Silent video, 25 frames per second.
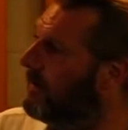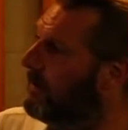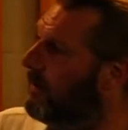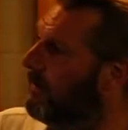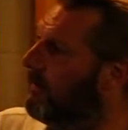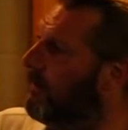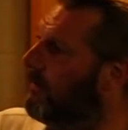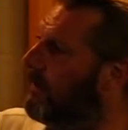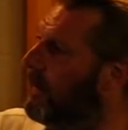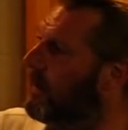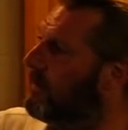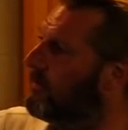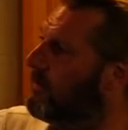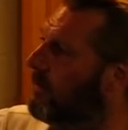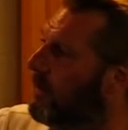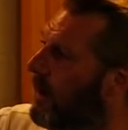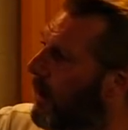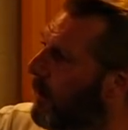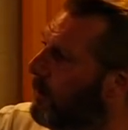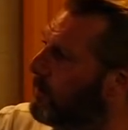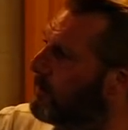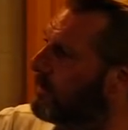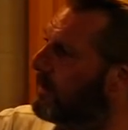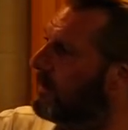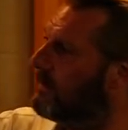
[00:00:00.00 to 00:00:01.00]
The other thing to
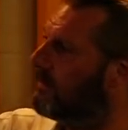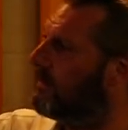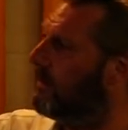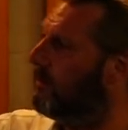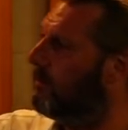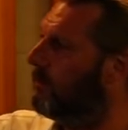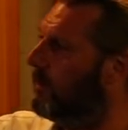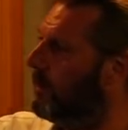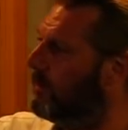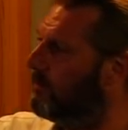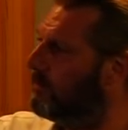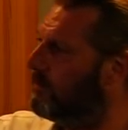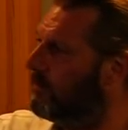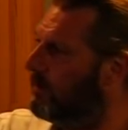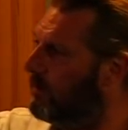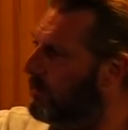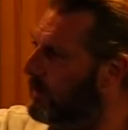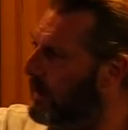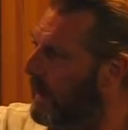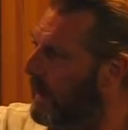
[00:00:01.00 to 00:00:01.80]
note is that once you